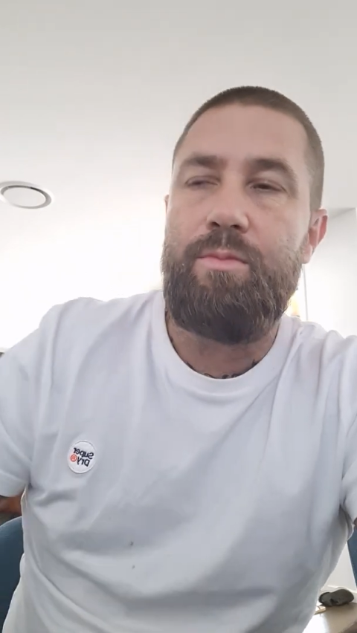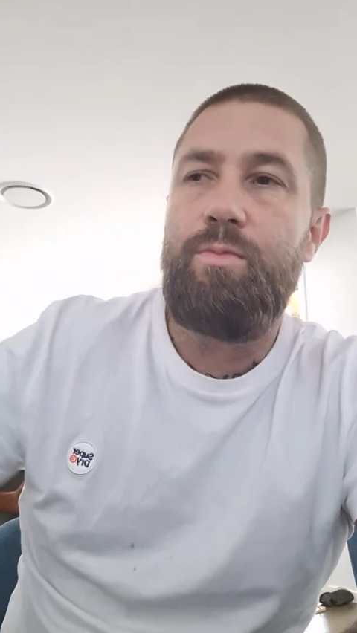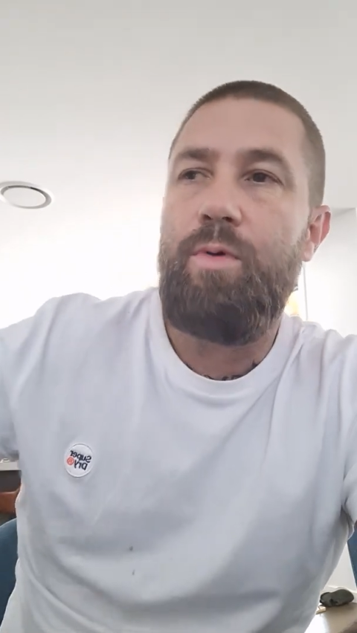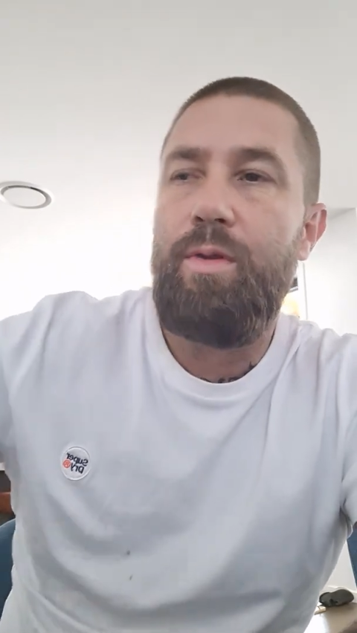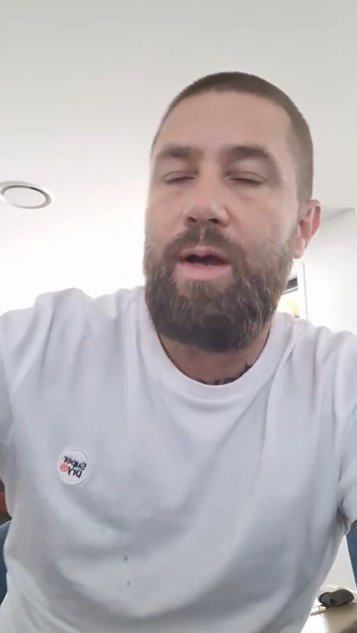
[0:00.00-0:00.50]

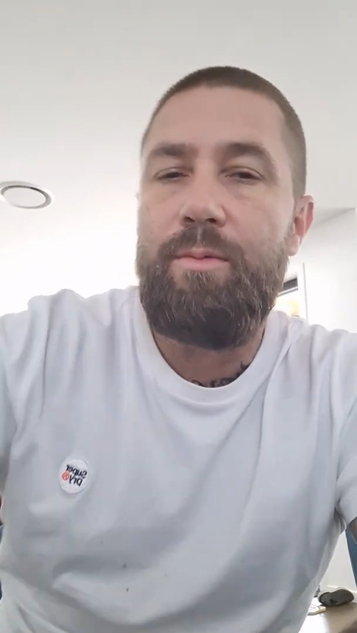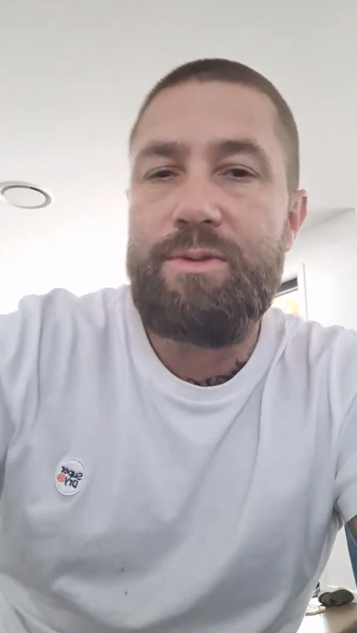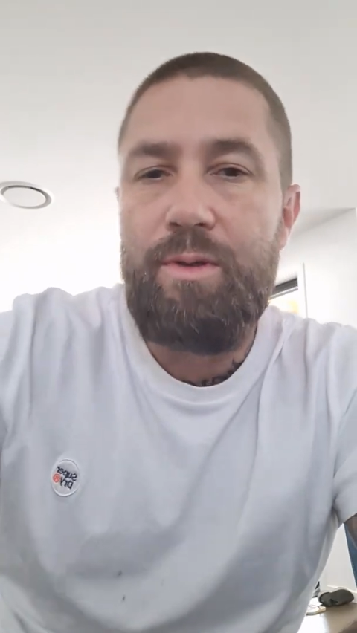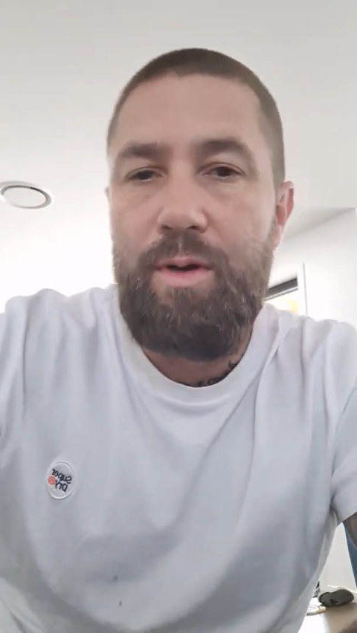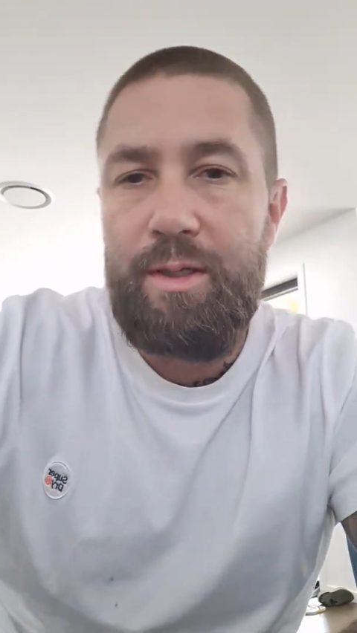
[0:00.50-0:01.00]
what that
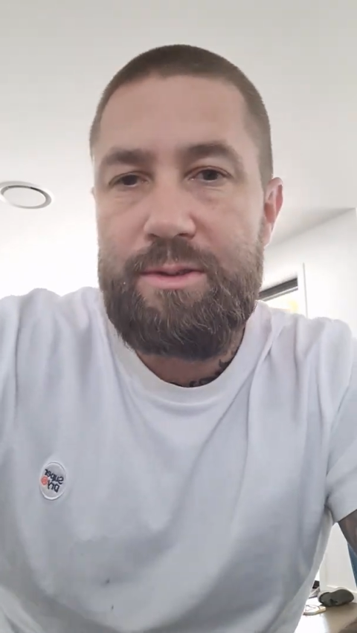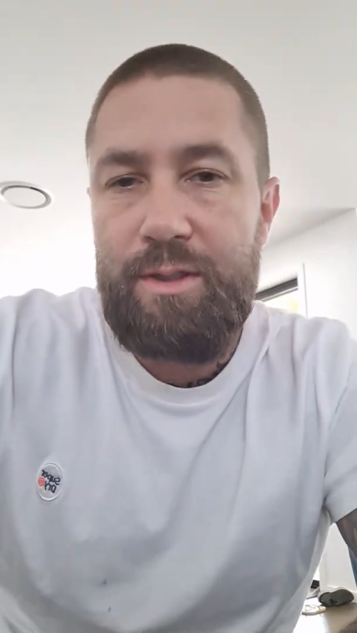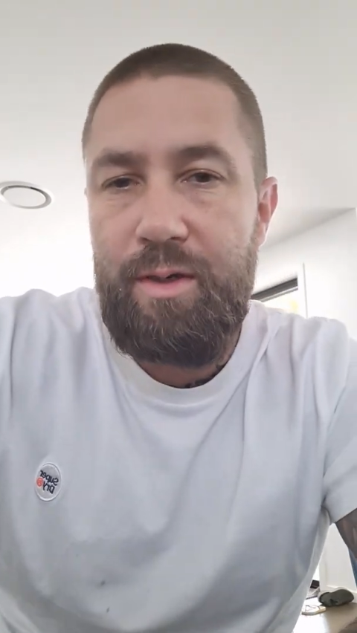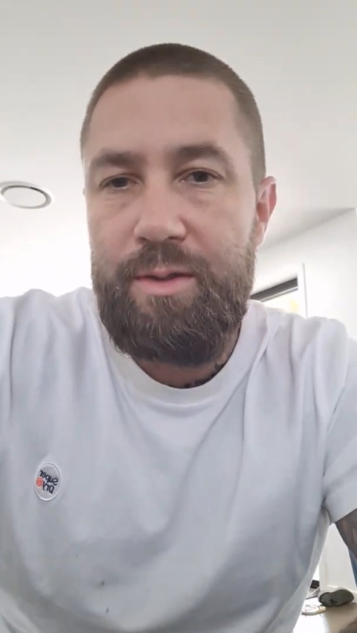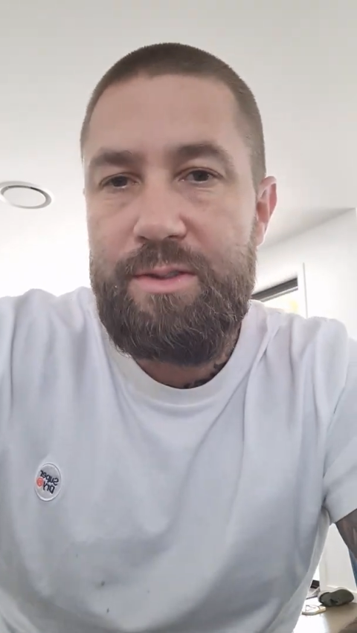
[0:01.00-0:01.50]
was like.
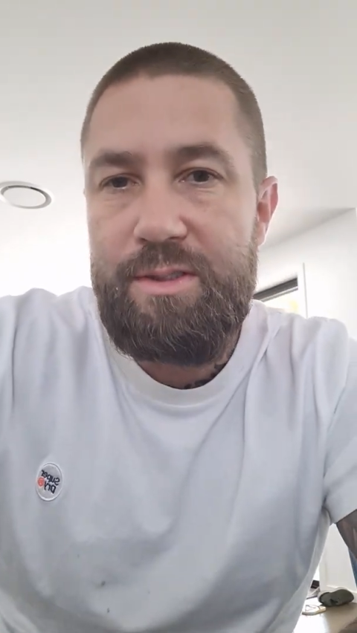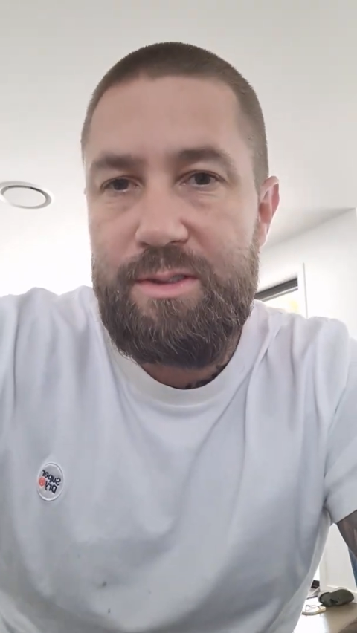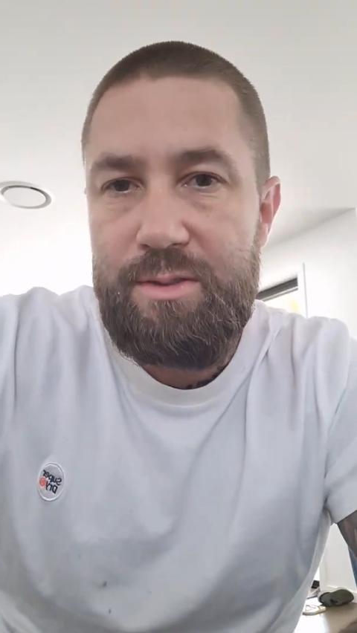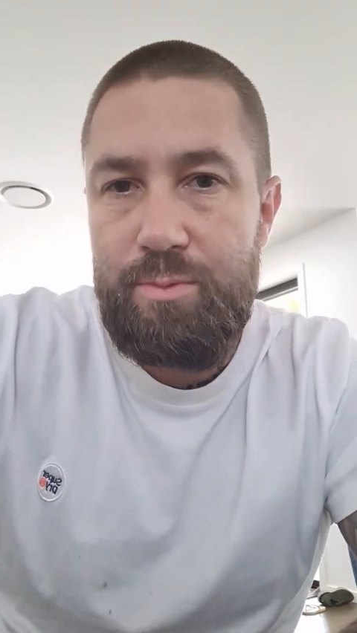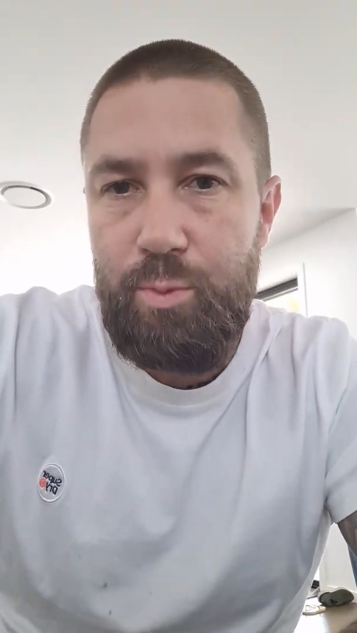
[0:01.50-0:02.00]
So this
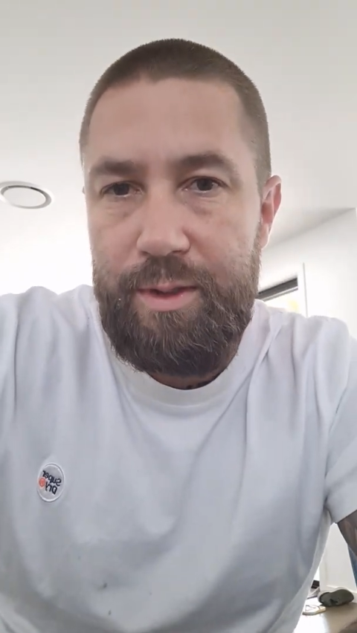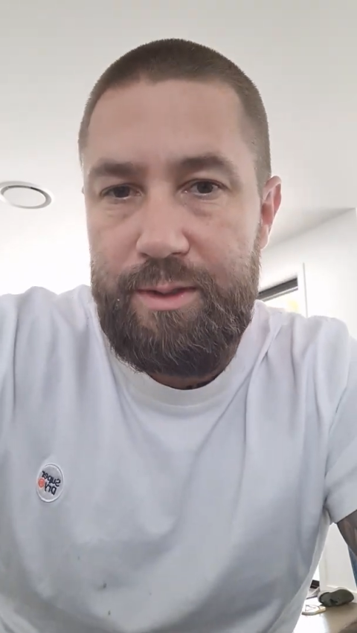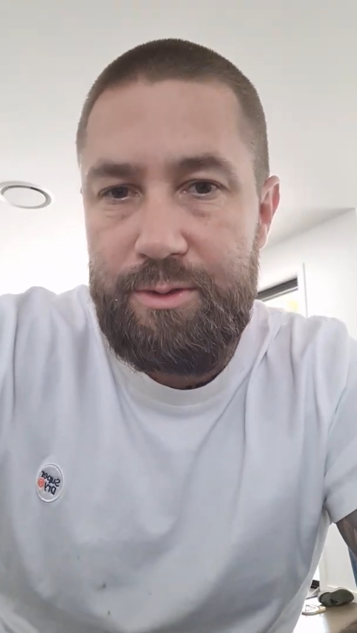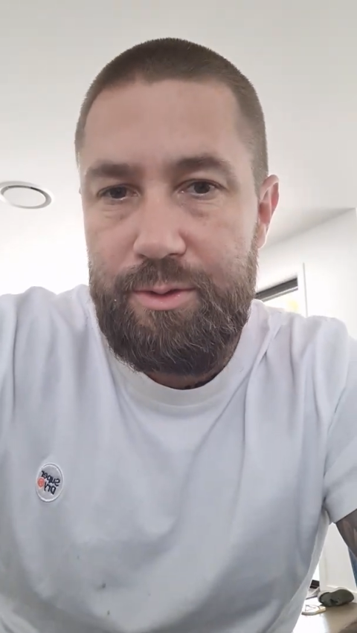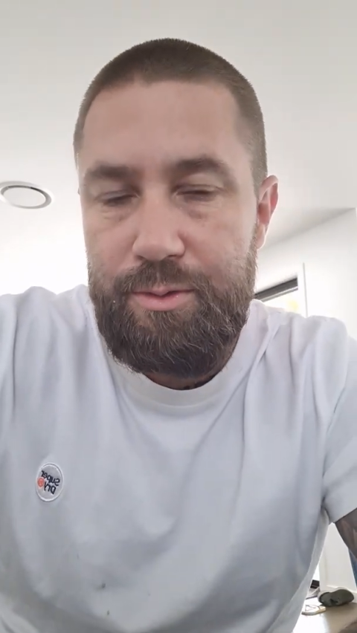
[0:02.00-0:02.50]
is
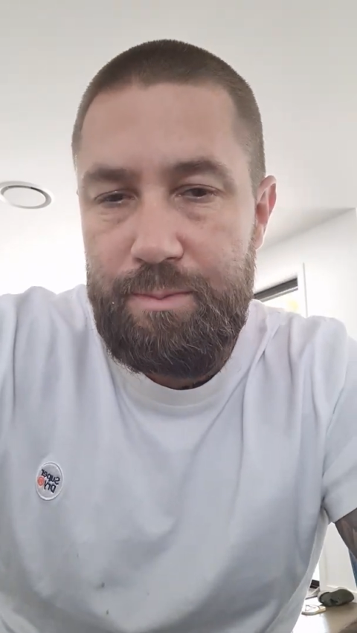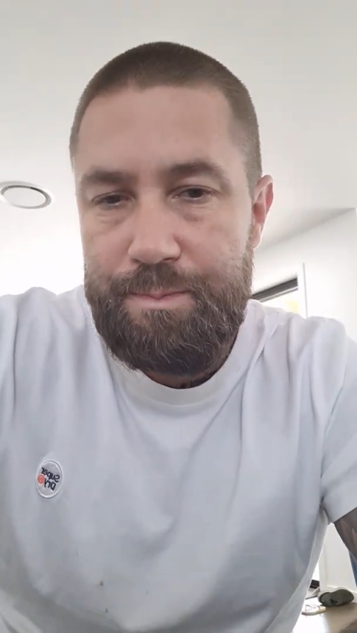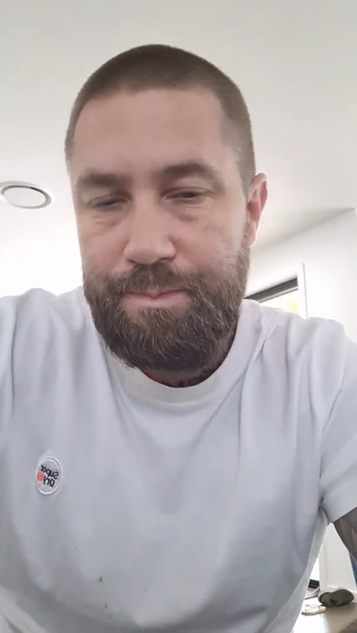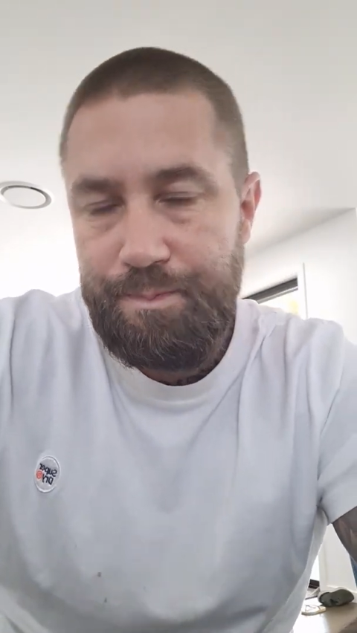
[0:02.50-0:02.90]
week 2.